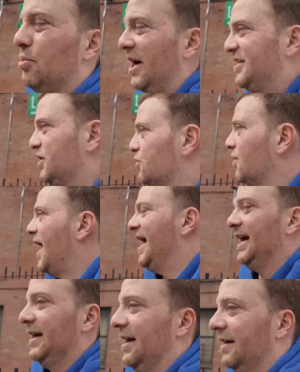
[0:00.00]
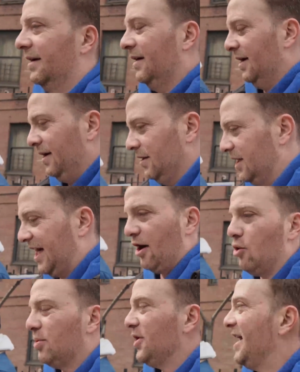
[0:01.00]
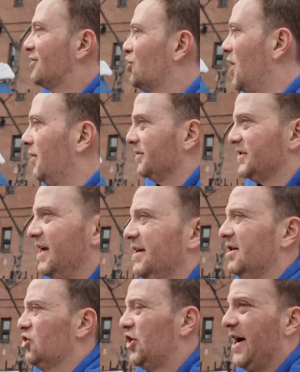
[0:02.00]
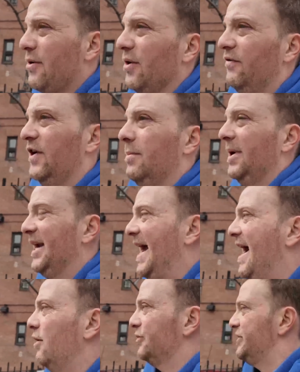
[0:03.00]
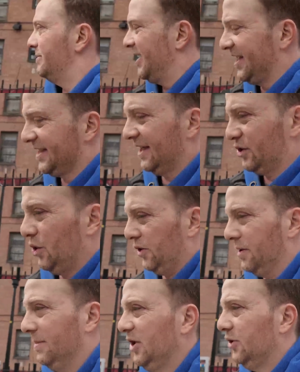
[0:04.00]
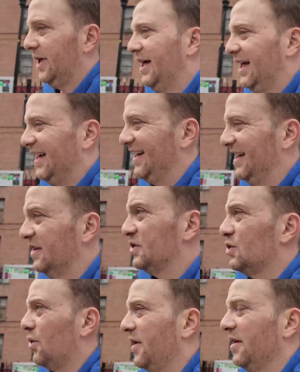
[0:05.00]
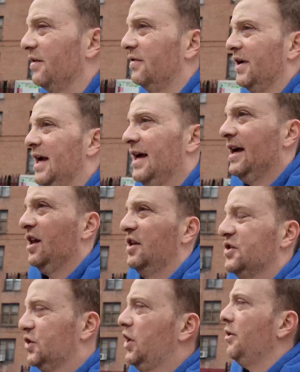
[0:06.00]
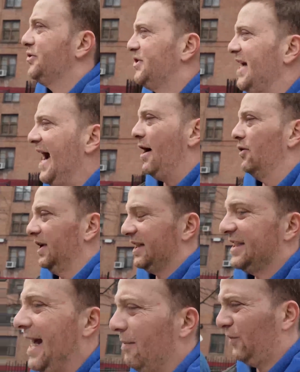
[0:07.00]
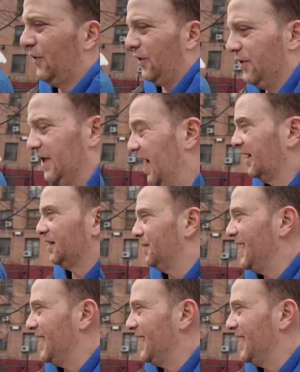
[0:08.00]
Price is Right and The Carol Burnett Show and Sonny and Cher were filmed. But now CBS has sold the building, and it's sort of this ghost town, except for The Young and